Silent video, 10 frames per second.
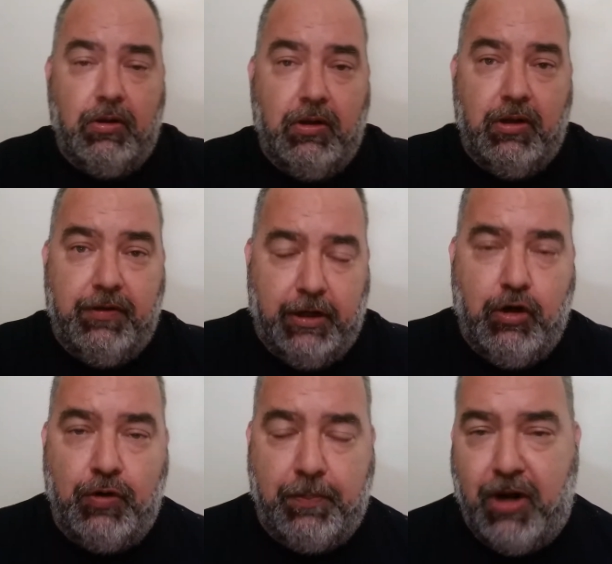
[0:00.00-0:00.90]
they're going to
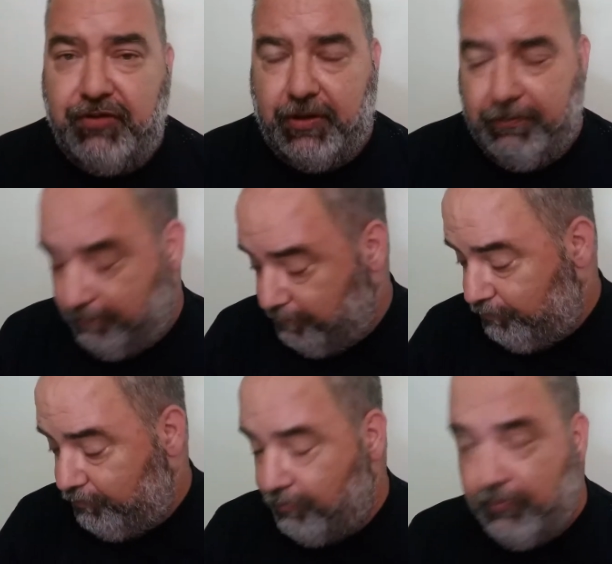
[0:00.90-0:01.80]
prison.
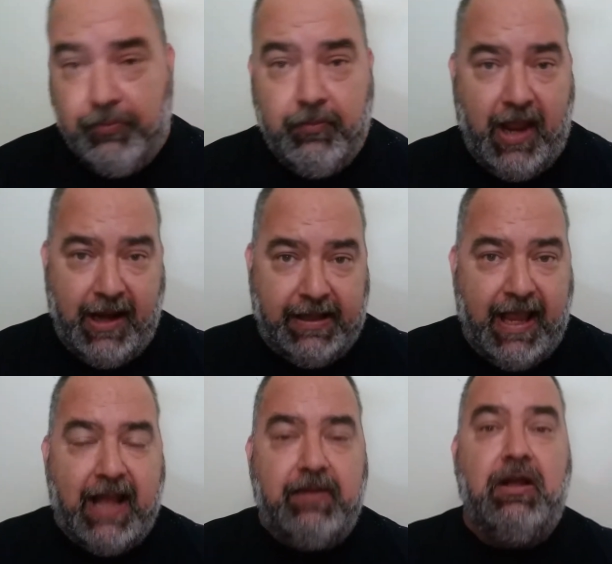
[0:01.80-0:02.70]
And
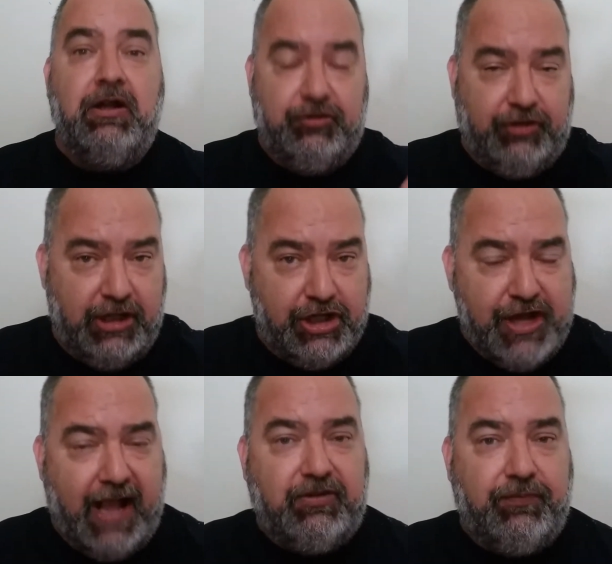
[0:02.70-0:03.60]
again, the city of
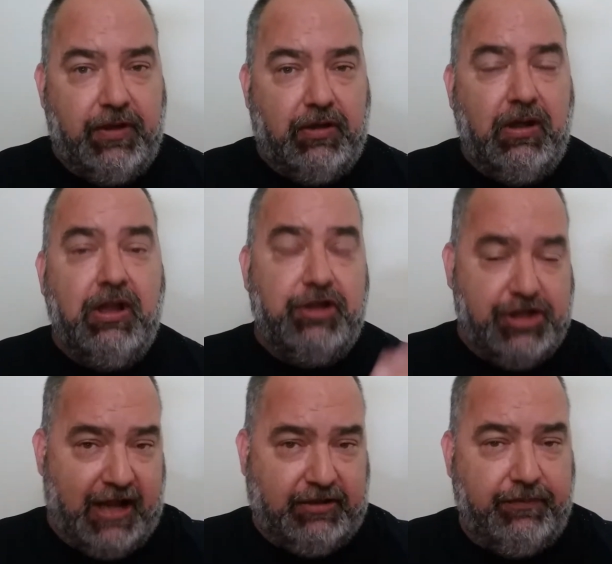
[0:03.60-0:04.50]
Jacksonville, the
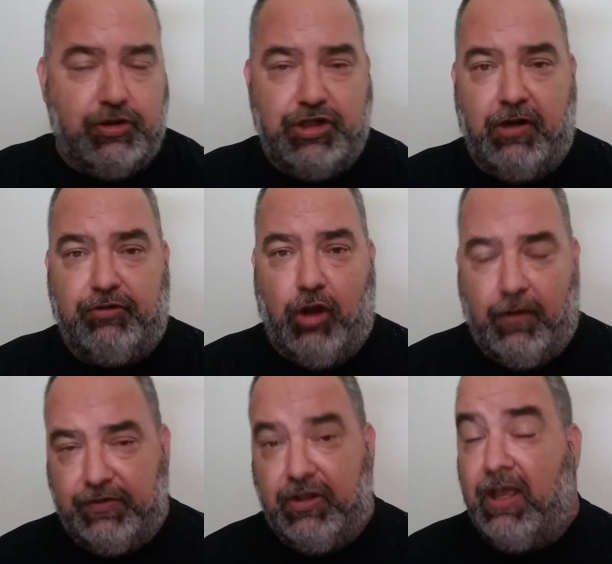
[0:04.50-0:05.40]
Jacksonville Sheriff's Office,
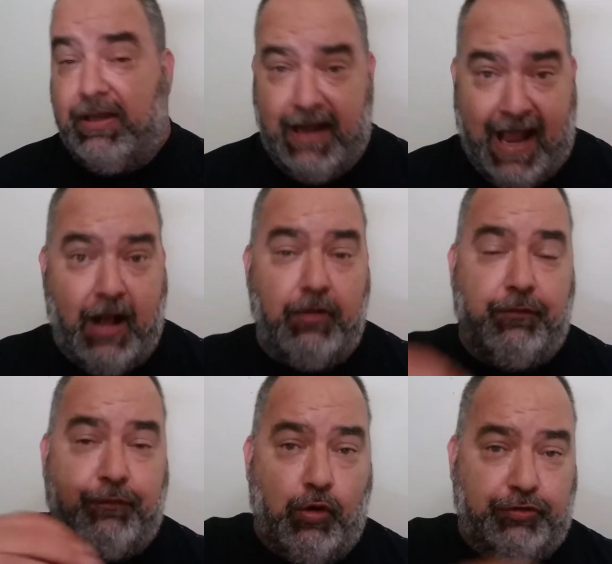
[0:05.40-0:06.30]
now the
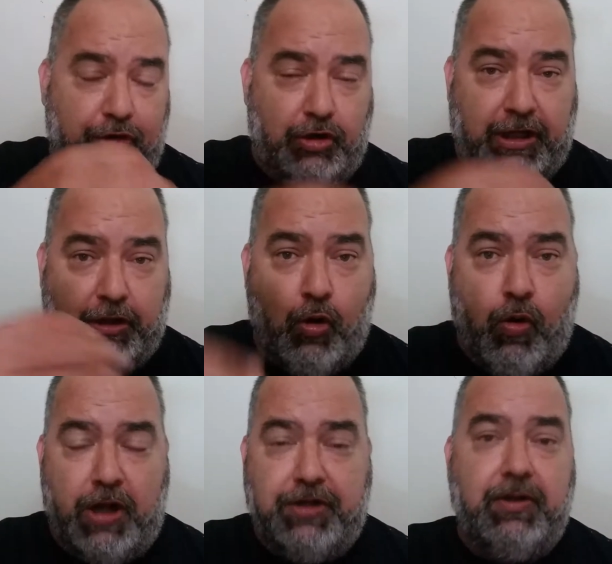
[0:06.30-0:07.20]
4th Circuit
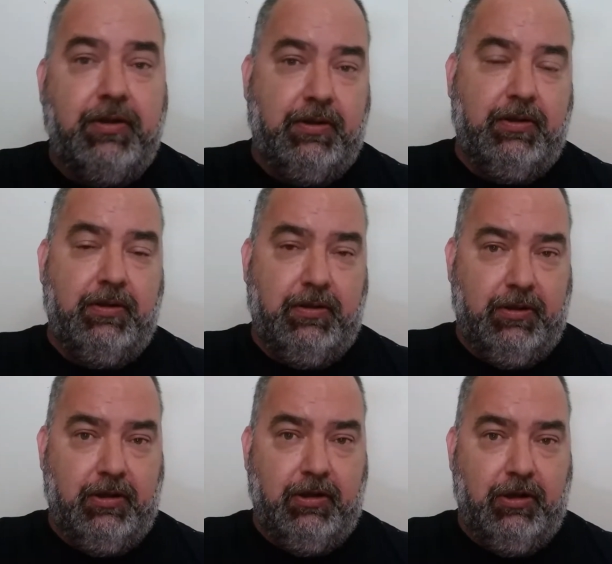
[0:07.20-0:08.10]
Court,
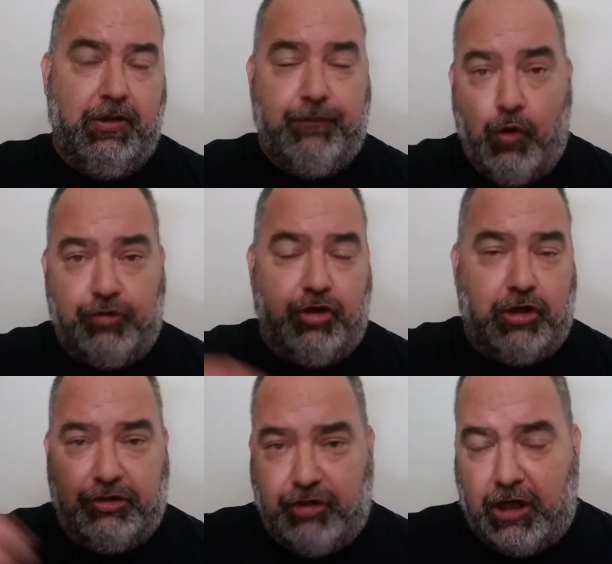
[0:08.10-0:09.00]
the 4th
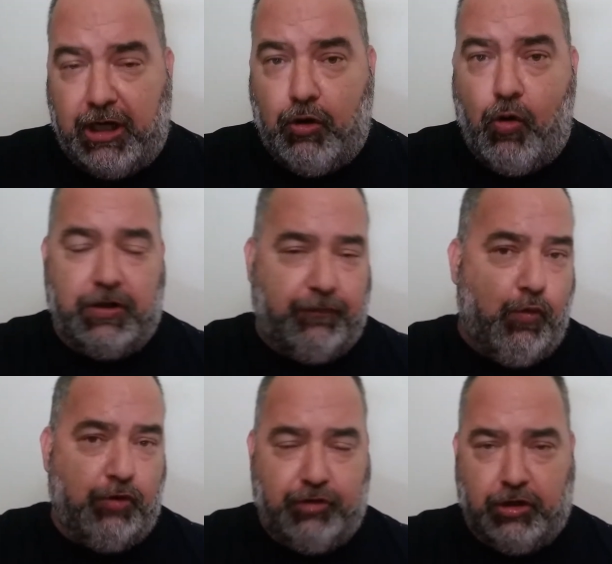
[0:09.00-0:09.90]
Circuit Court, the 4th
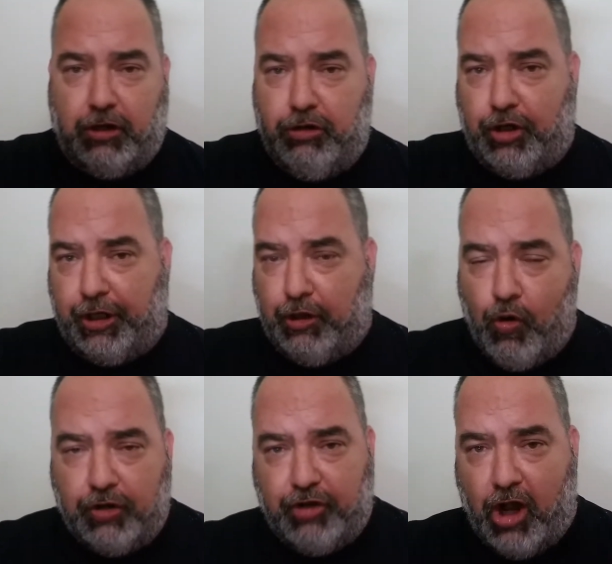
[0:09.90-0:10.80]
Circuit Clerk of the Court's
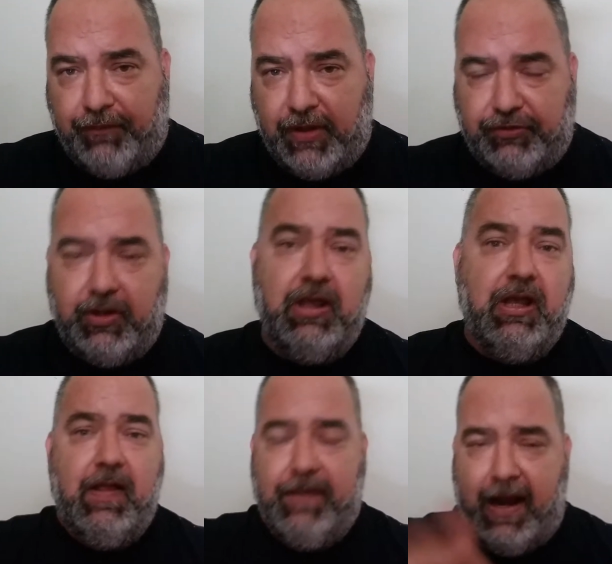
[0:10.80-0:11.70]
office,
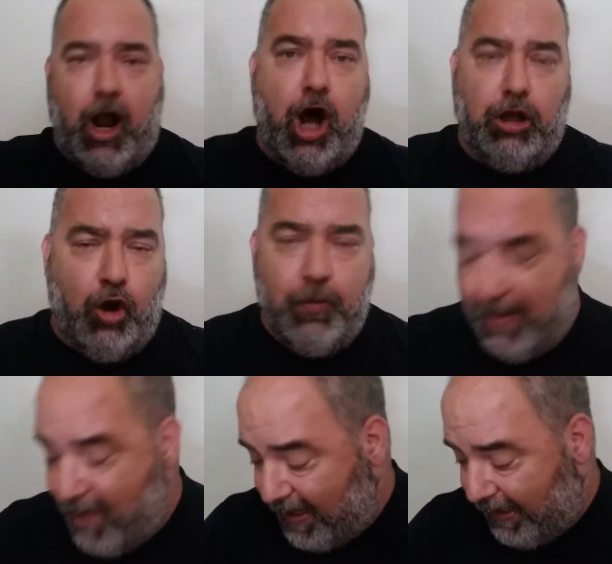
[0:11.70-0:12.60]
they all owe me
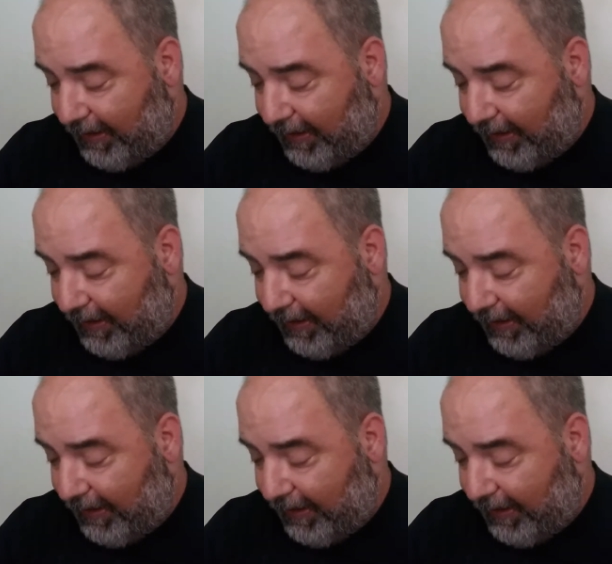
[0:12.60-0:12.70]
money.